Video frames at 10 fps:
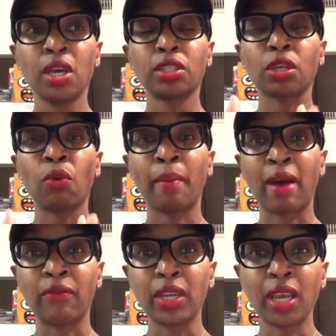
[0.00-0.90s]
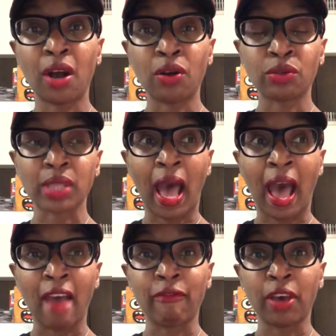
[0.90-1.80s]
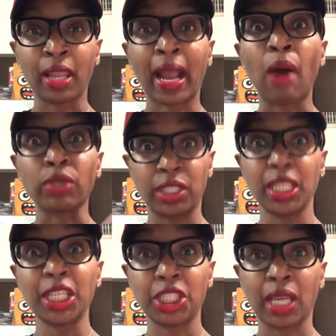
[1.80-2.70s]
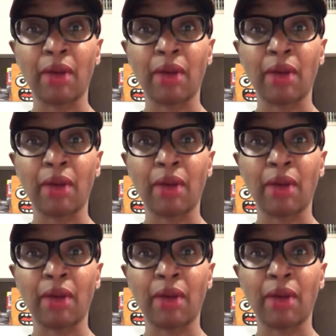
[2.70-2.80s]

So with my videos, I felt like I was teaching.